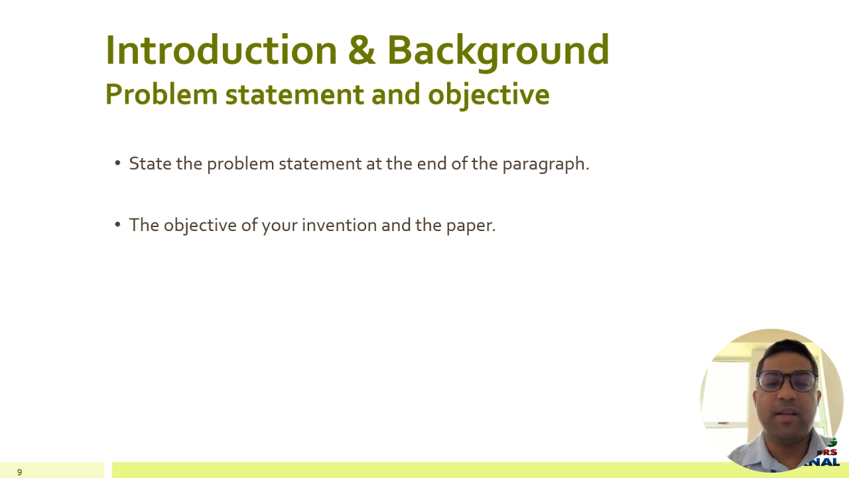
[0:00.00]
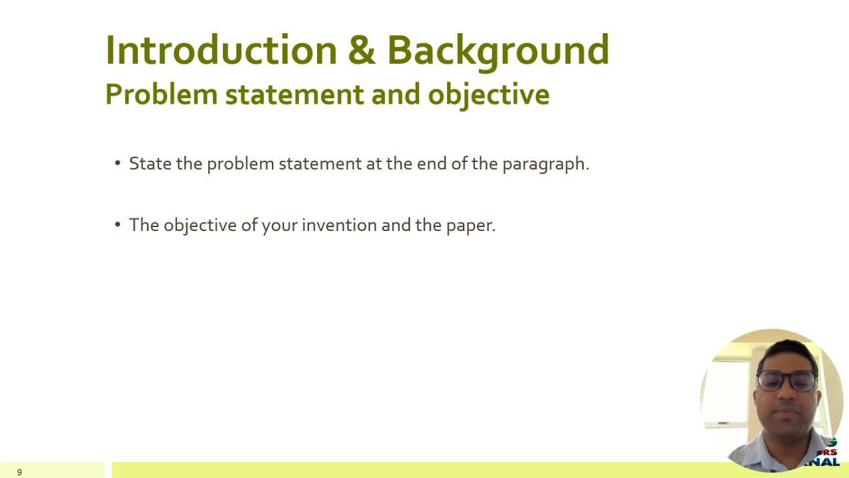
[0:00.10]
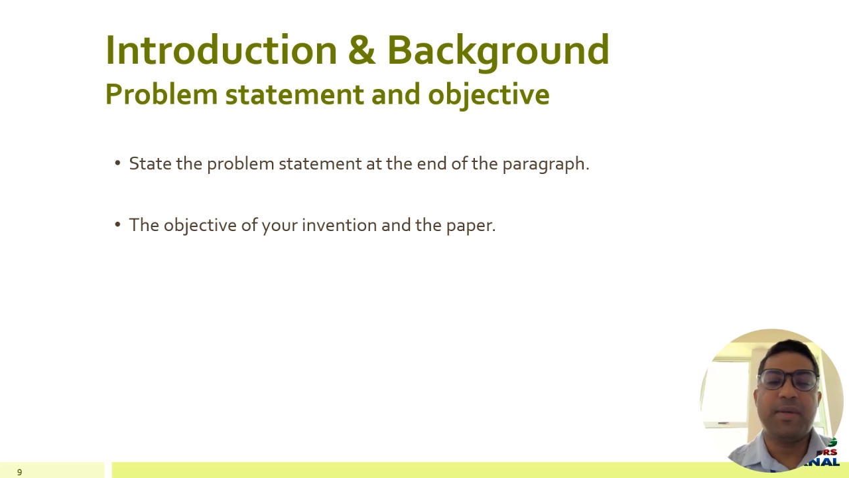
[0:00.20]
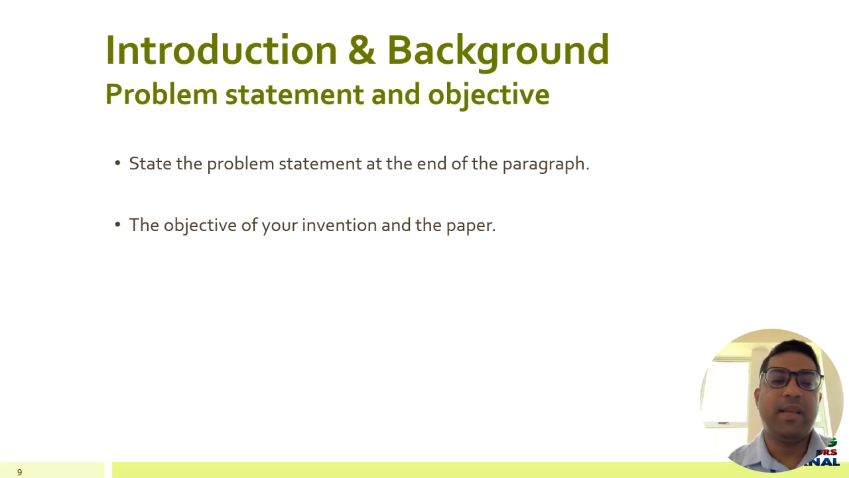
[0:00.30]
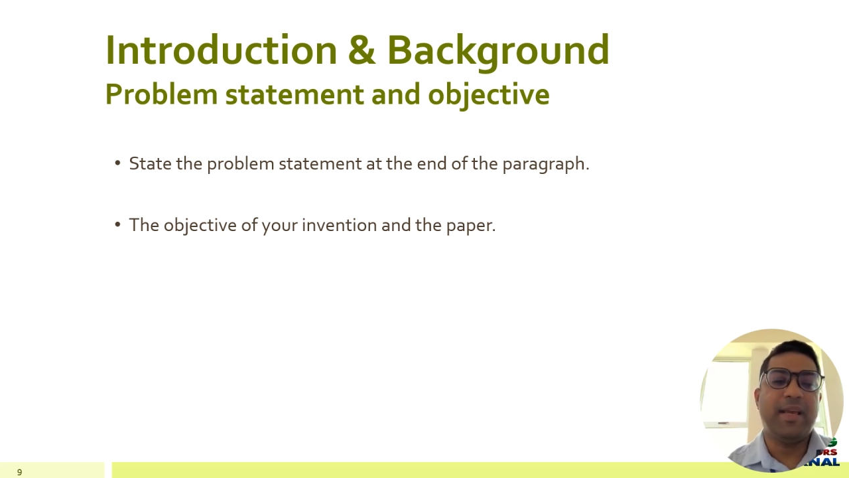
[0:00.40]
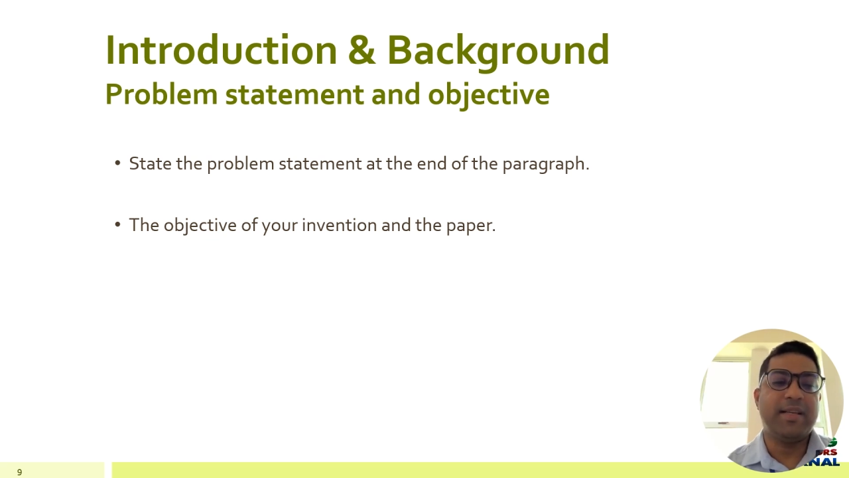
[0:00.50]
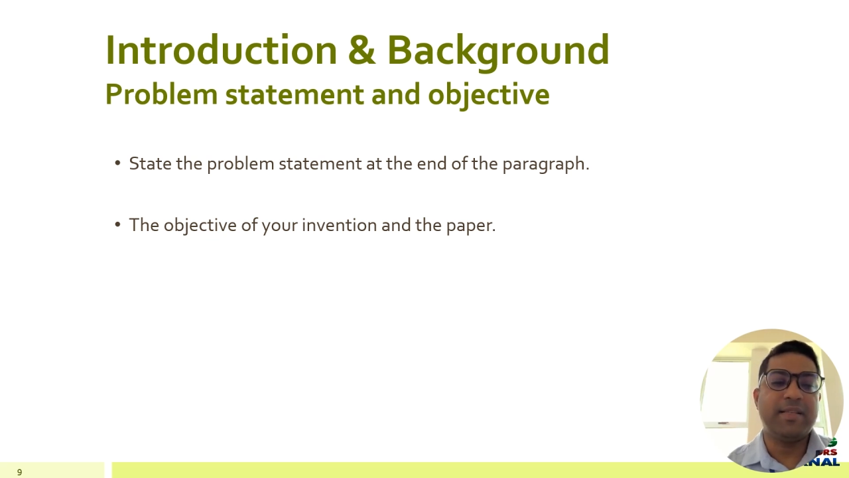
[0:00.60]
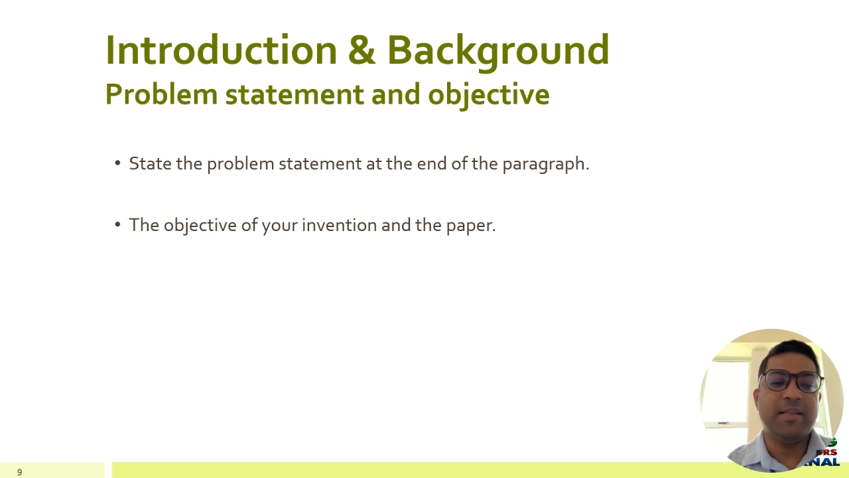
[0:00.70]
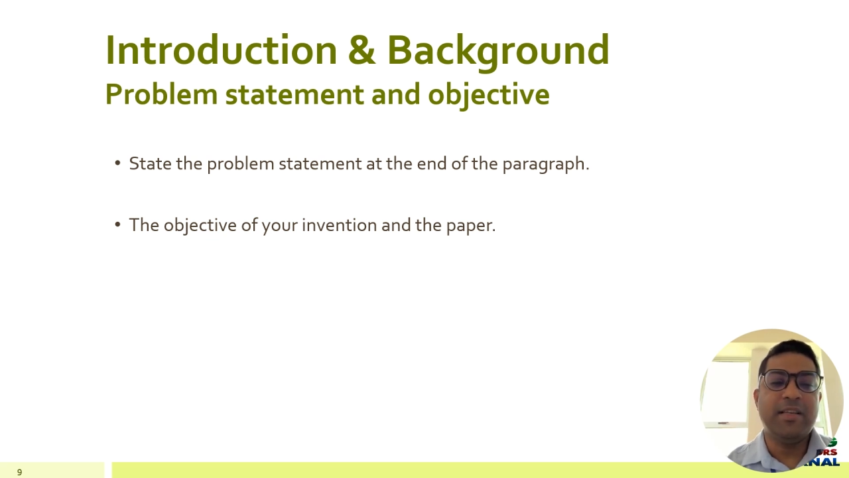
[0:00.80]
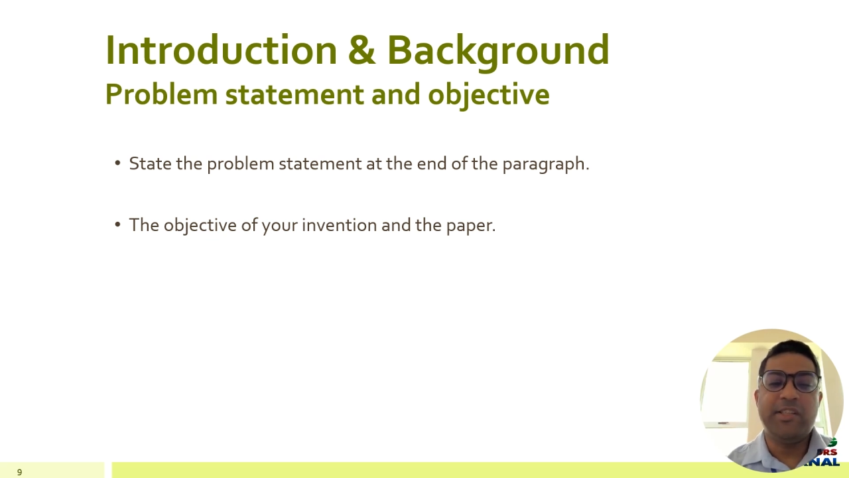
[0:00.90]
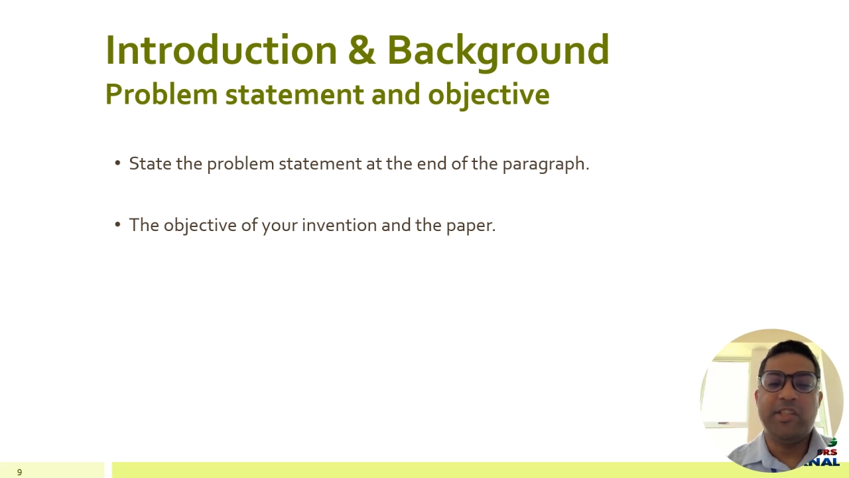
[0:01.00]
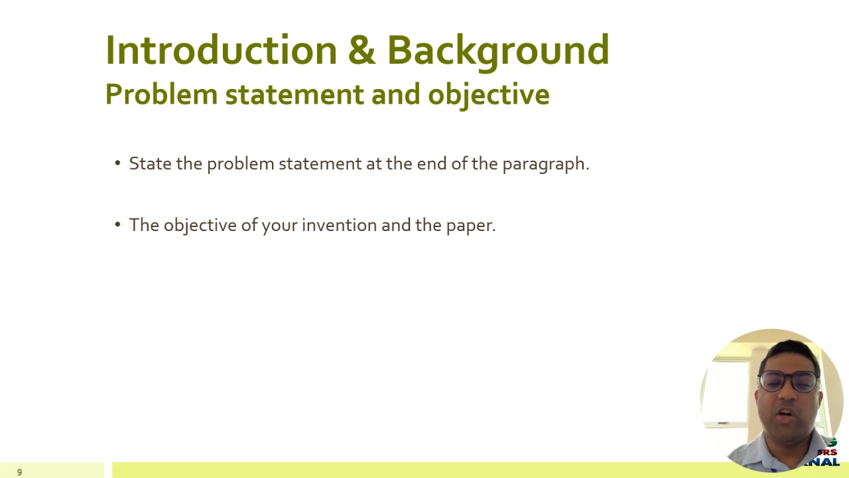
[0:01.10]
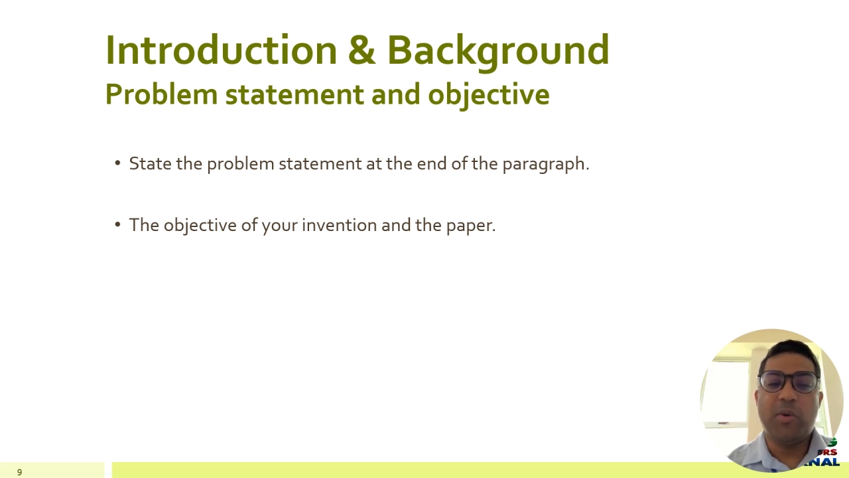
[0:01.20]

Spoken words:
as well as the